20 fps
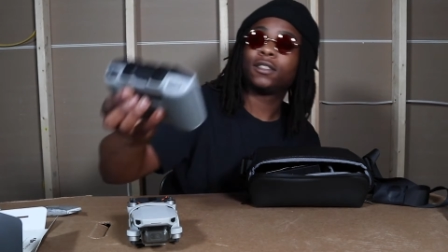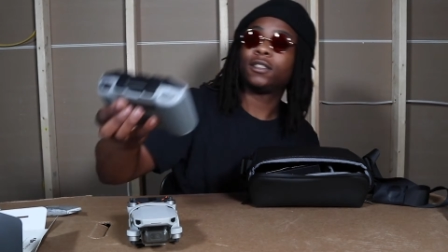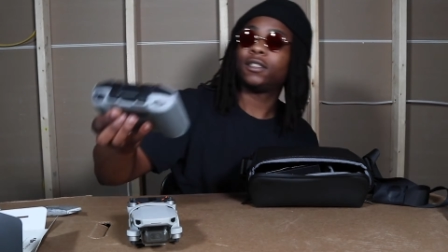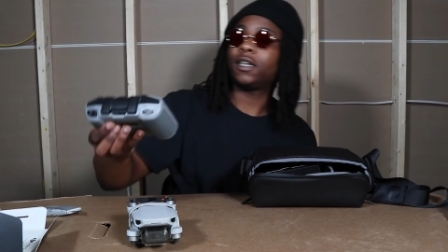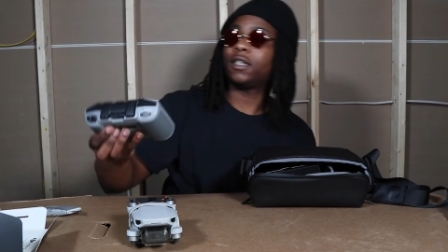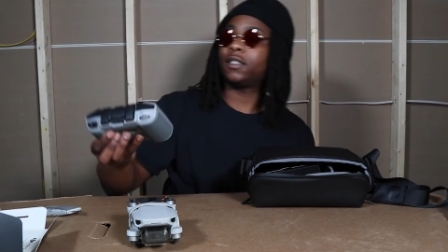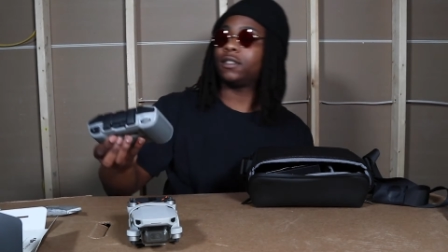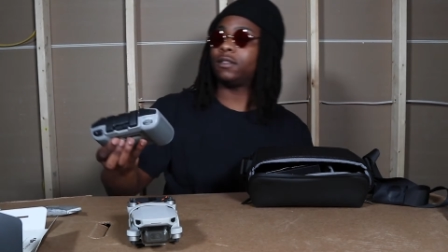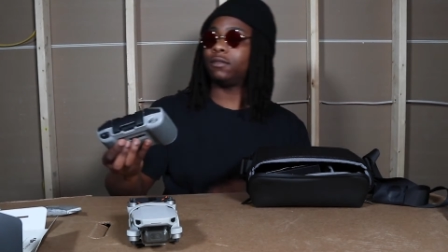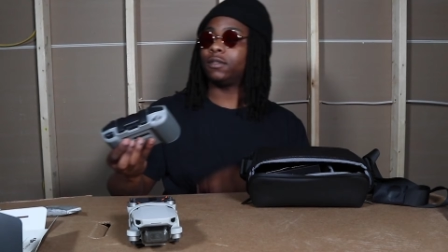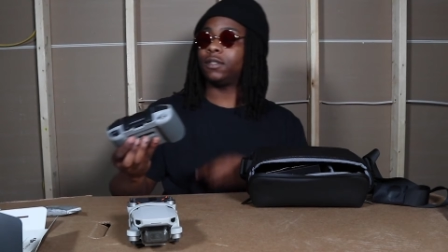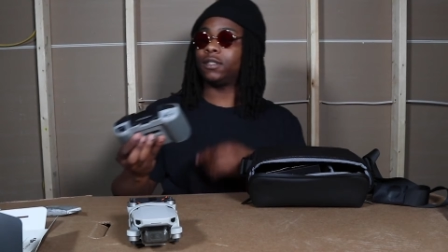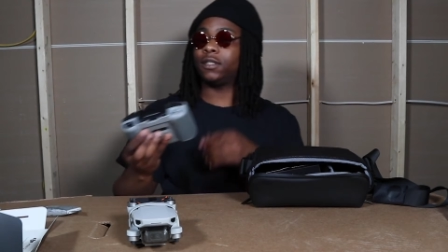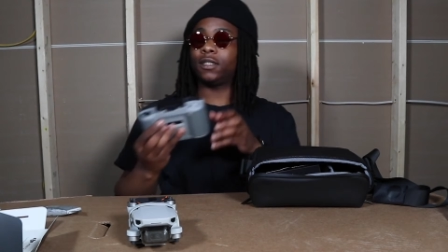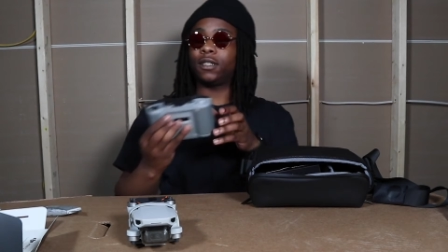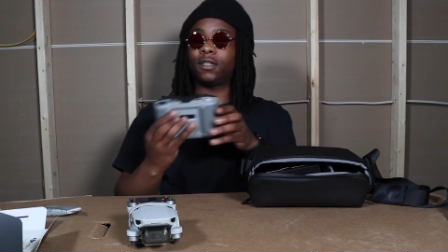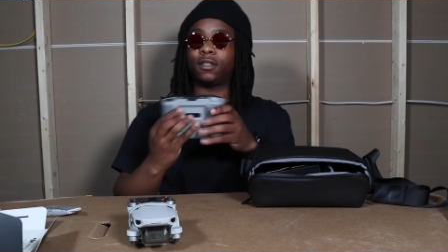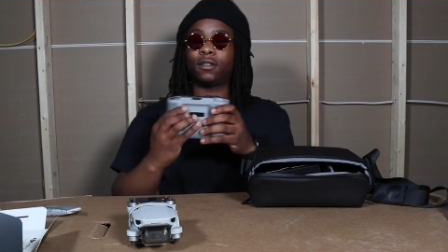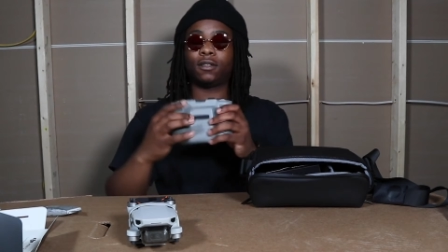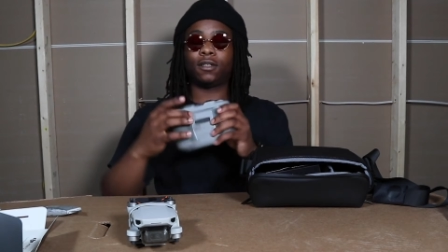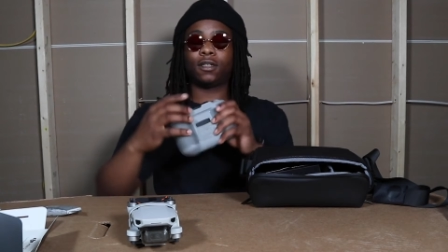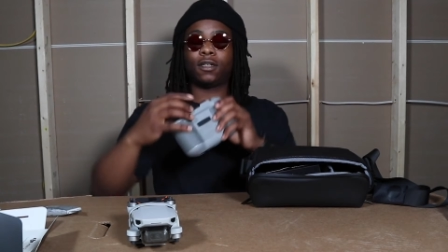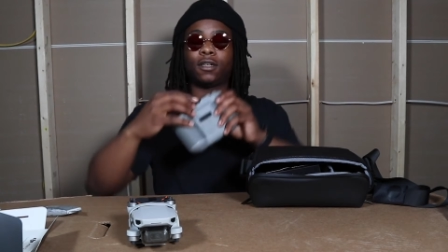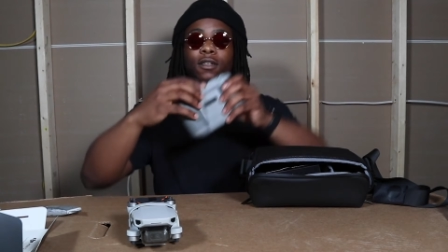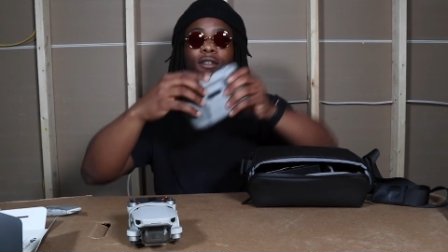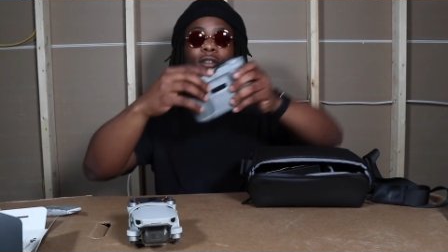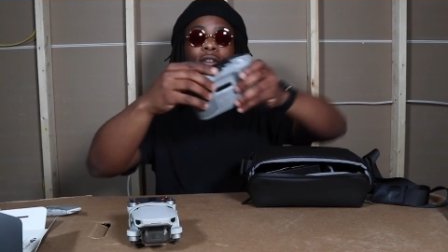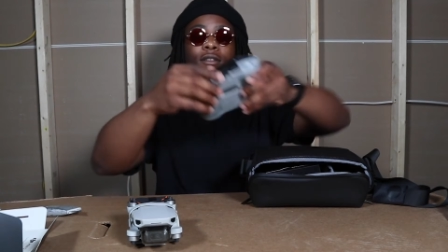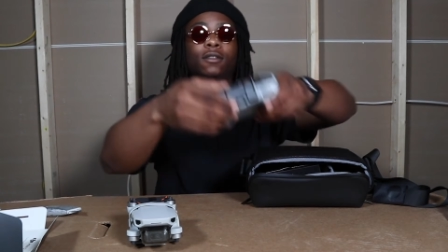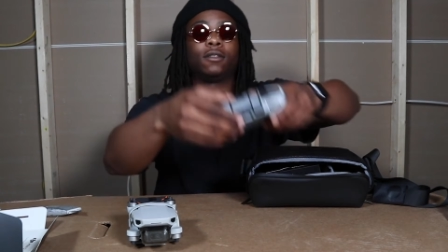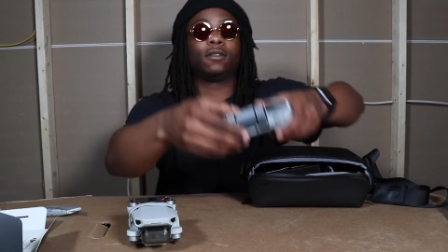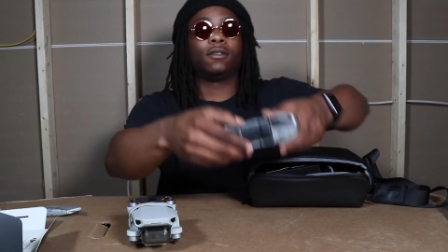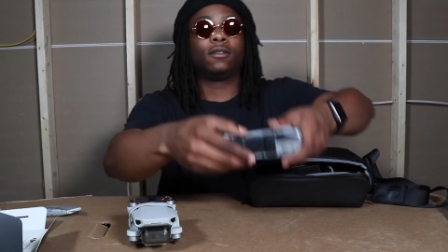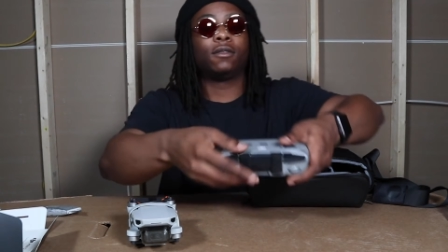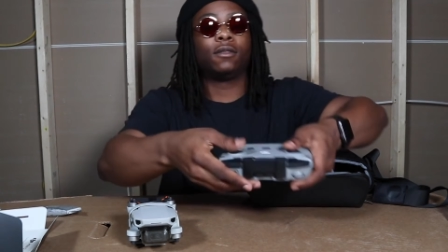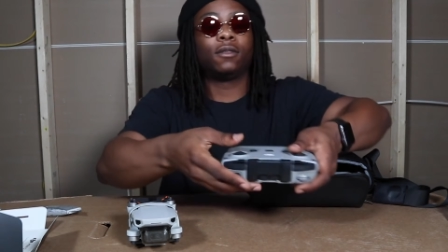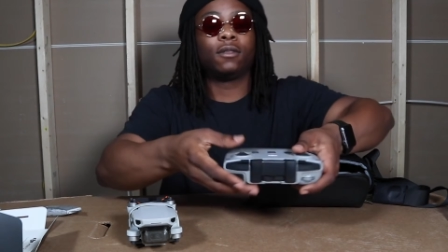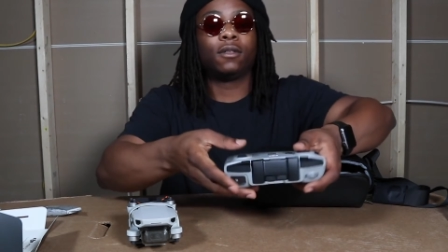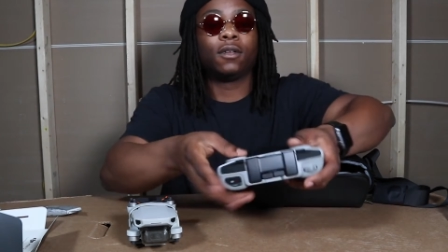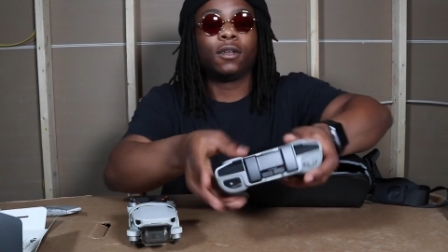That's what's up.
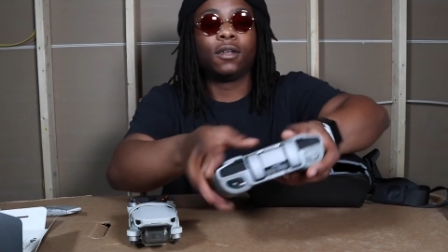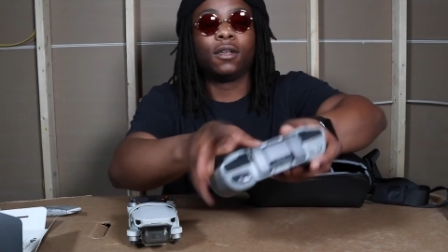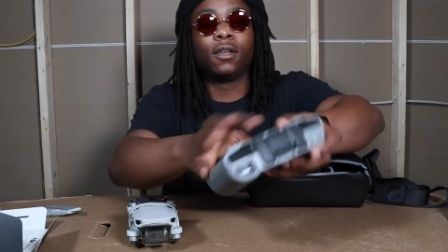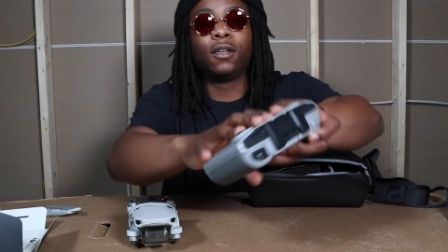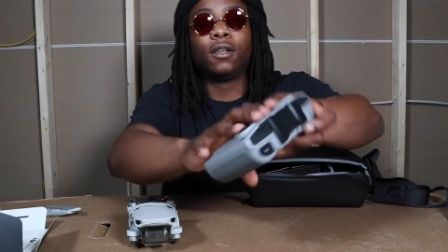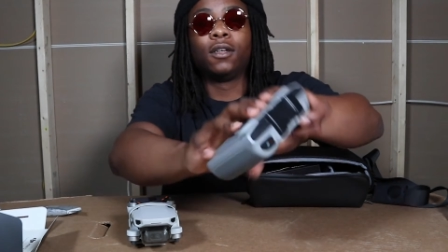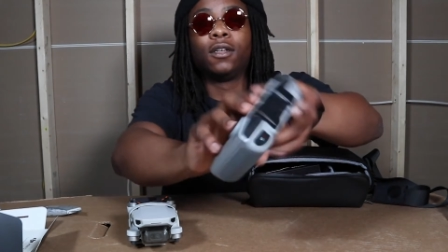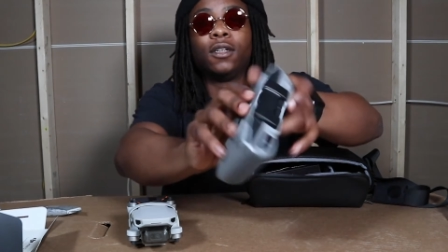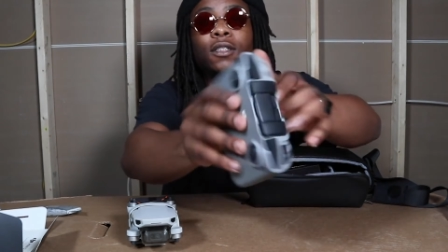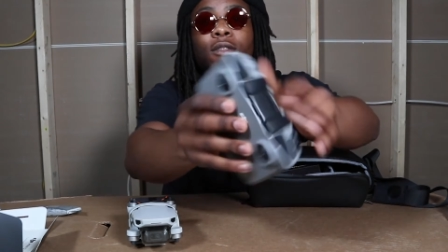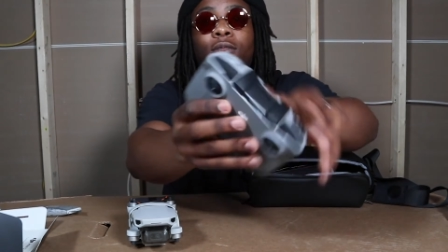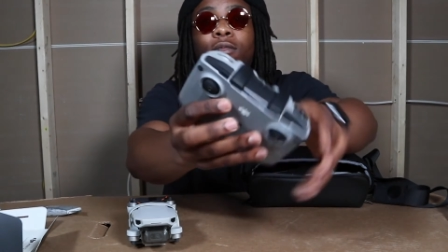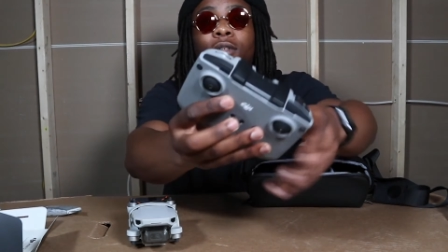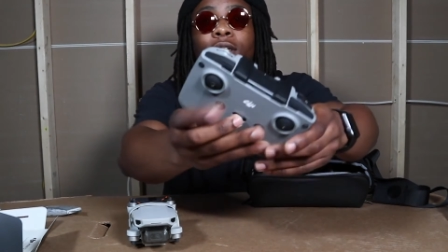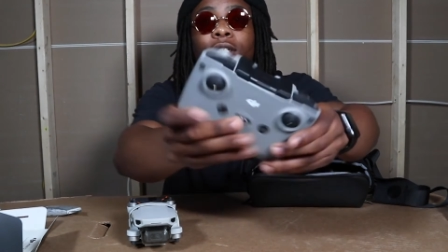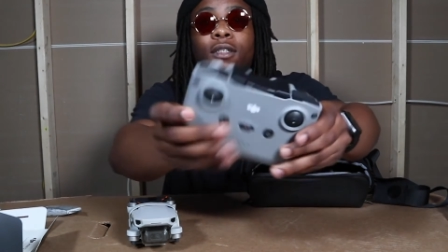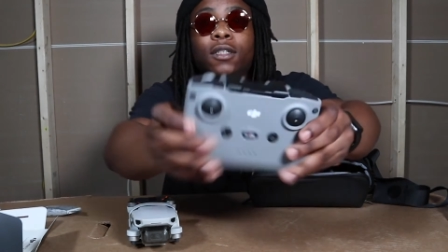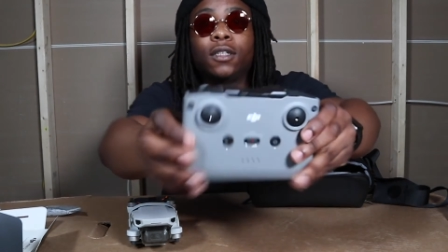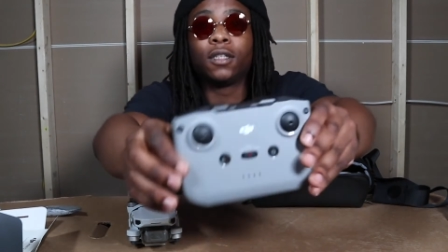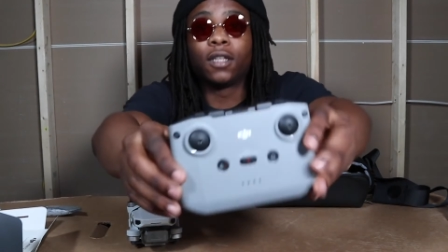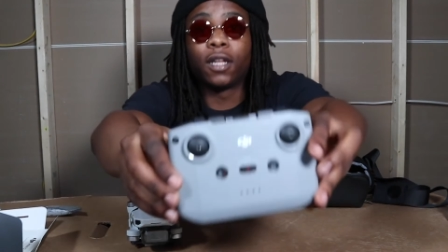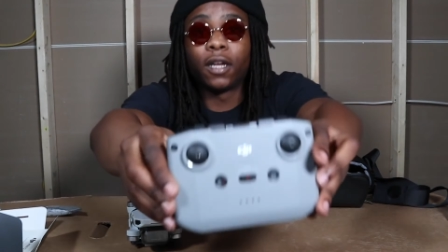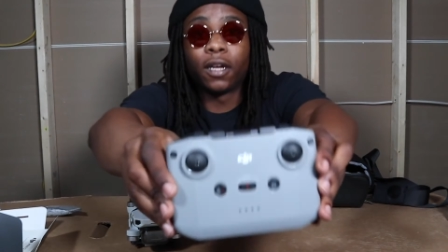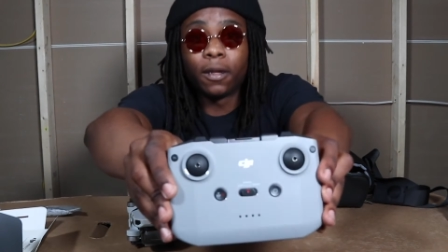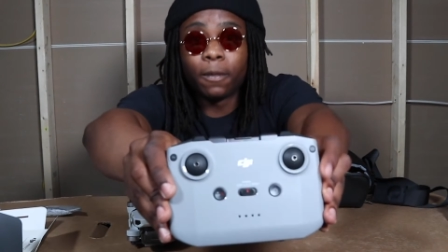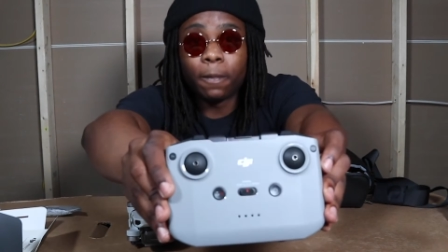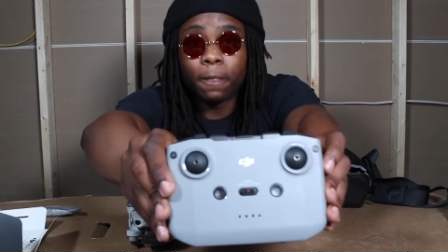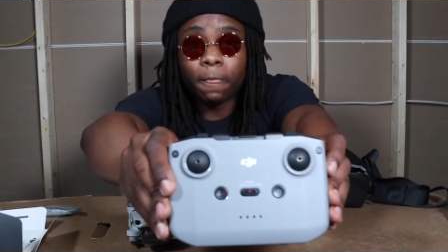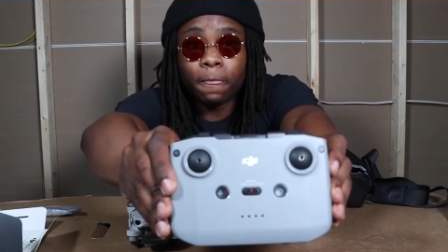That's what it look like.